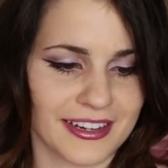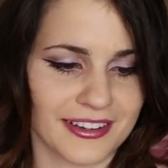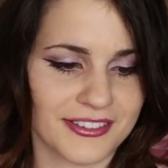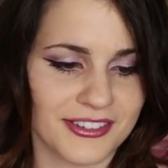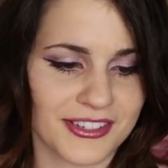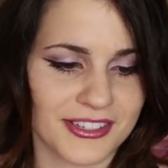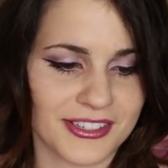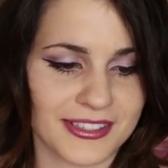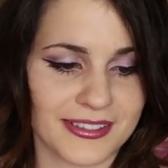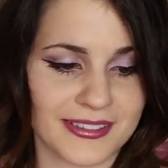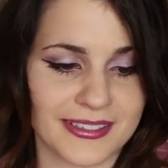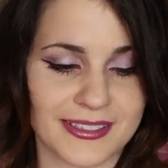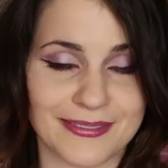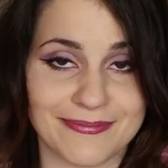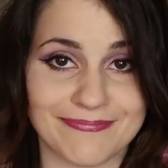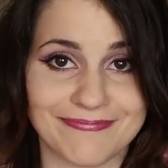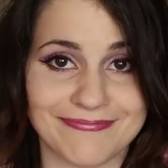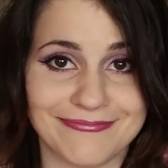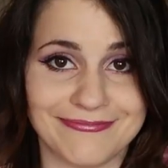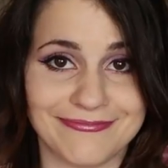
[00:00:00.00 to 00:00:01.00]
And I was just
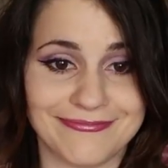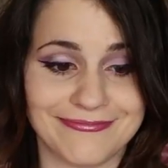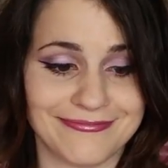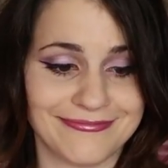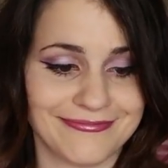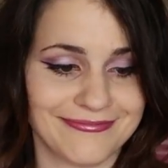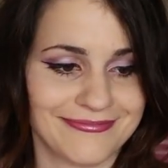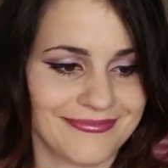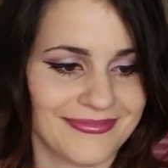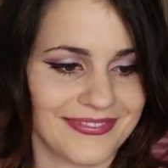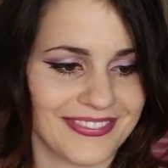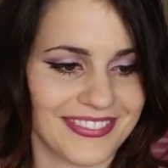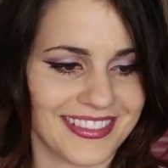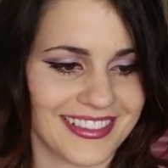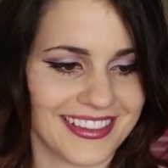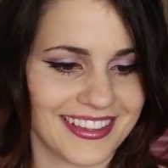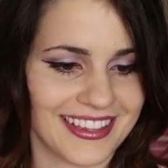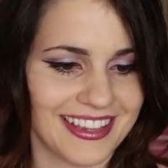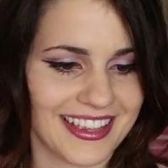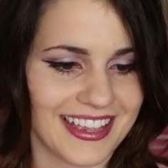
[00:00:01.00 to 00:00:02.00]
like, And
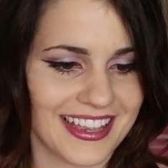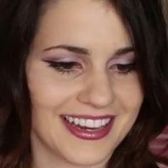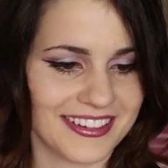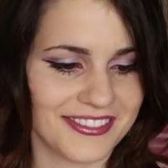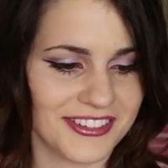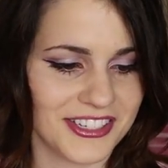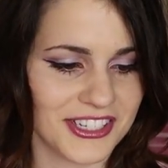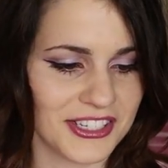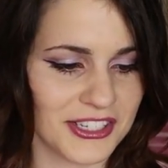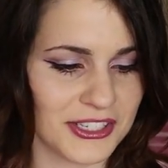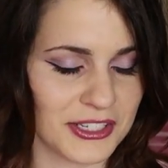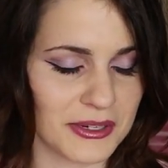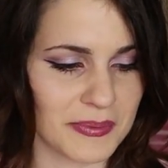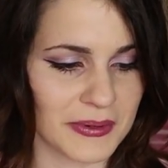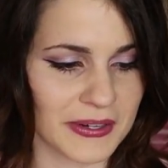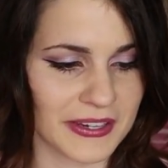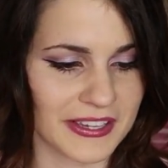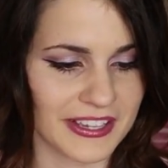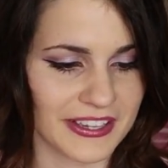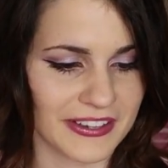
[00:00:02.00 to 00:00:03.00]
it was just
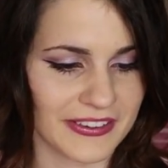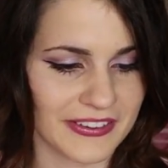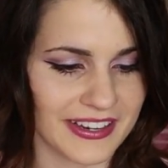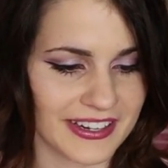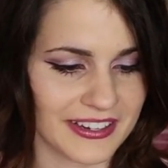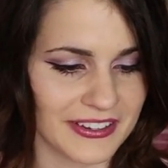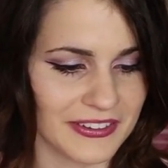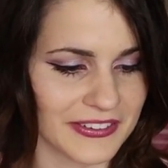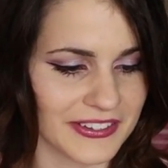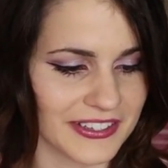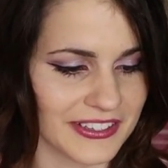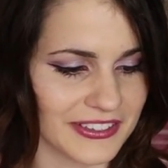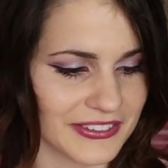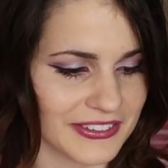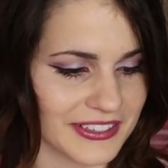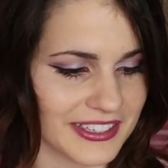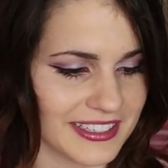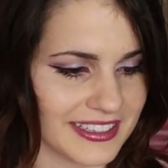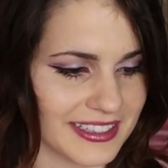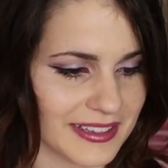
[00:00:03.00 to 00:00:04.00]
super cute. And hold
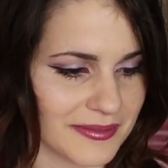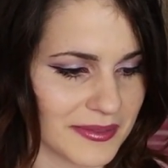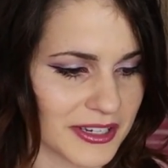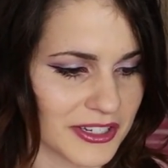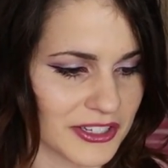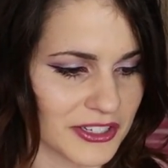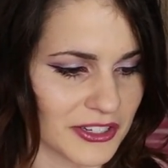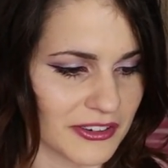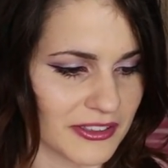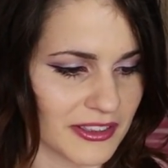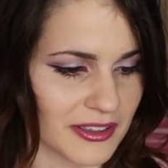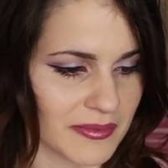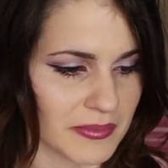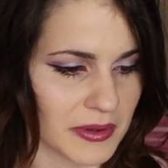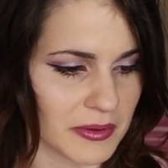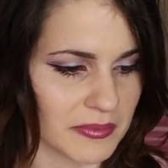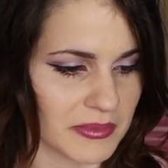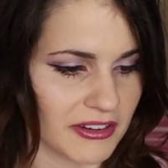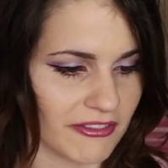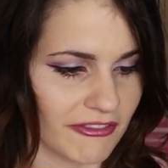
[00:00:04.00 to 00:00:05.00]
on, let me show you the
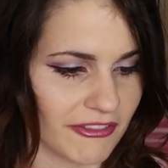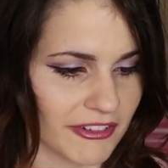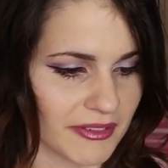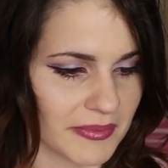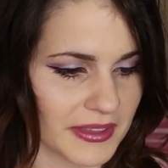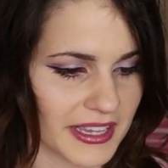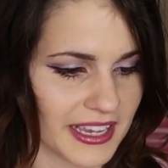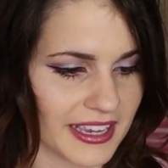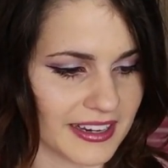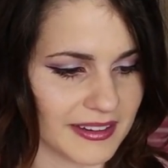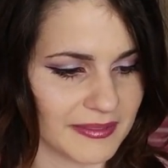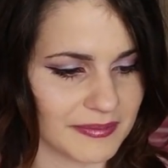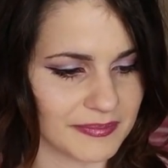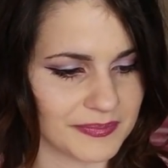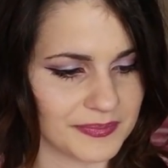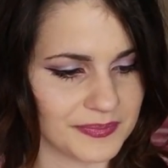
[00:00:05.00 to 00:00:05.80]
moment from that.